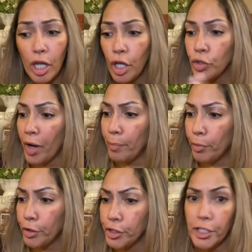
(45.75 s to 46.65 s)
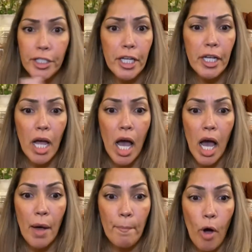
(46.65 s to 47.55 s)
So I purchased it
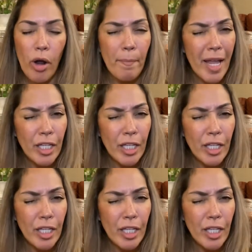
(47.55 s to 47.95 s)
on May